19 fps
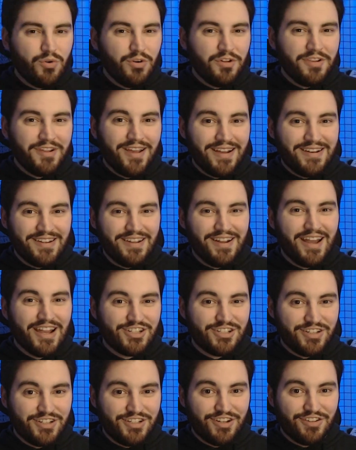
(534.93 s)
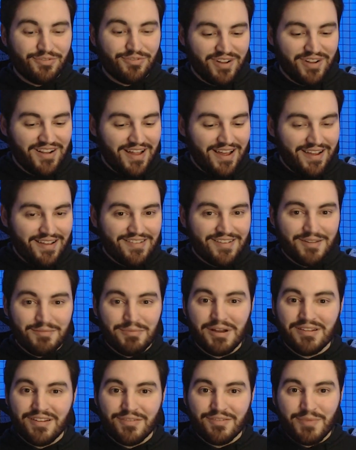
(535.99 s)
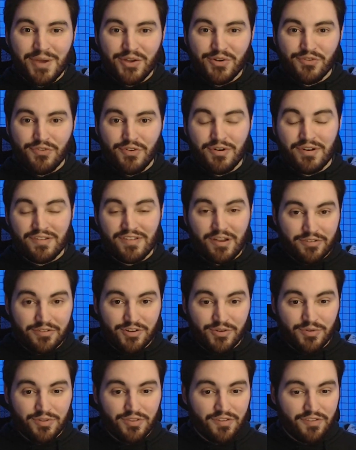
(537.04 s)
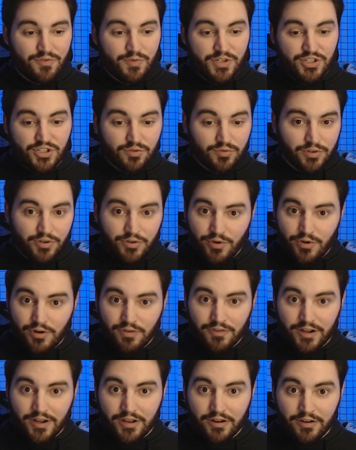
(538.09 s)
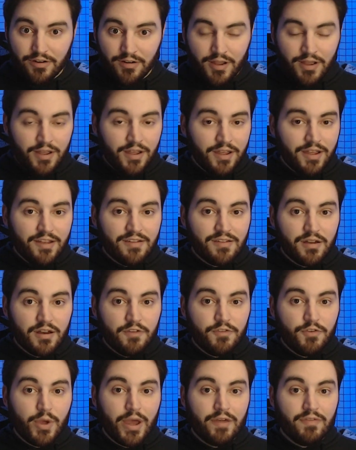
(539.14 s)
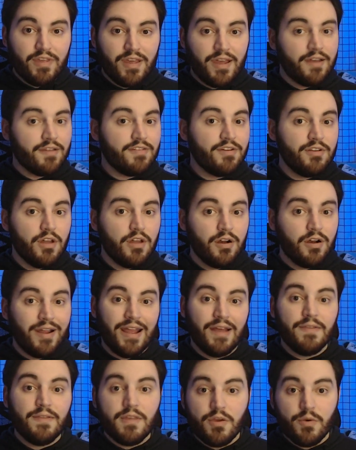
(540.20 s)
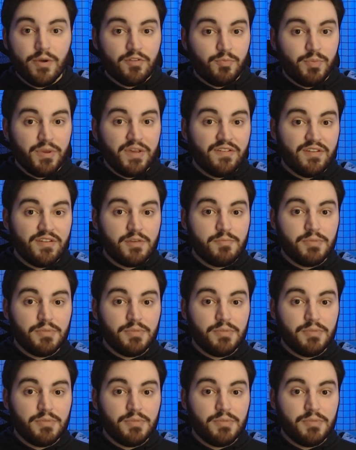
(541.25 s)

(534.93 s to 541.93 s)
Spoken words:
cool thing I did actually just realize about this microphone as I was doing the switcheroo over here is that if you have the XLR and the USB-C